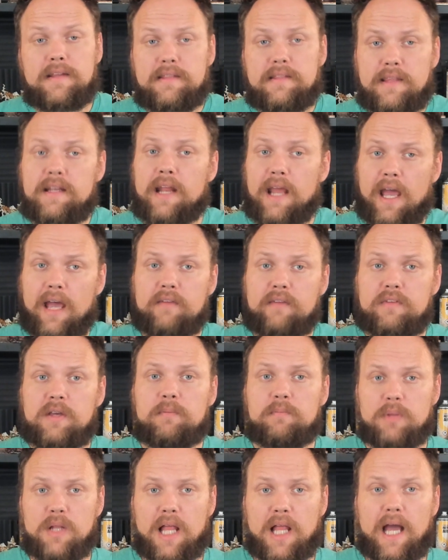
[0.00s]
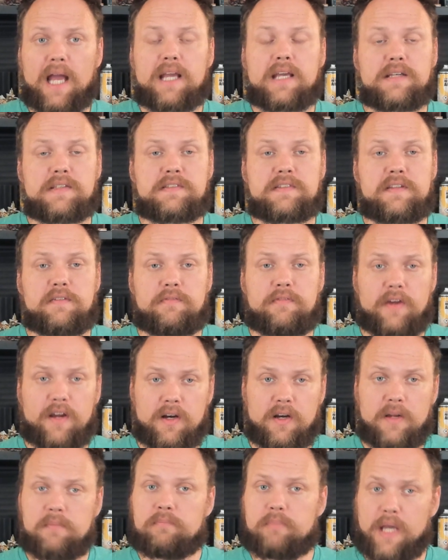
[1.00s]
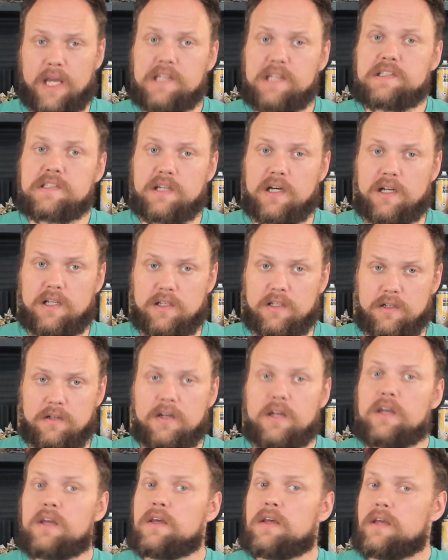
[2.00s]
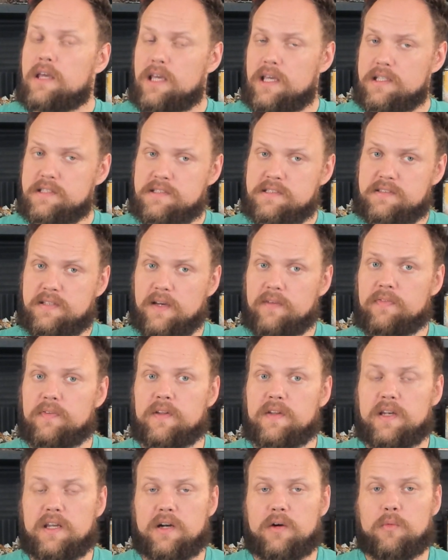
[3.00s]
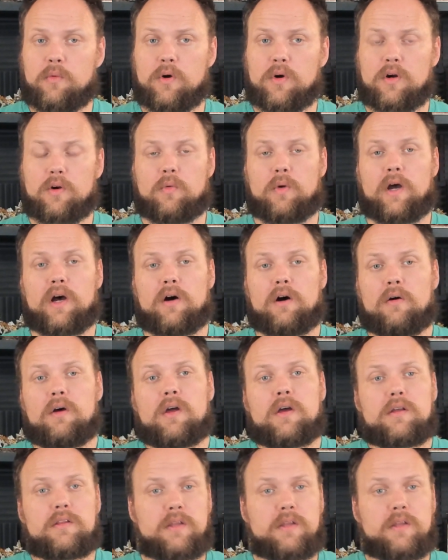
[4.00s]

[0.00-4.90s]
then having black as the very base color is definitely going to work well.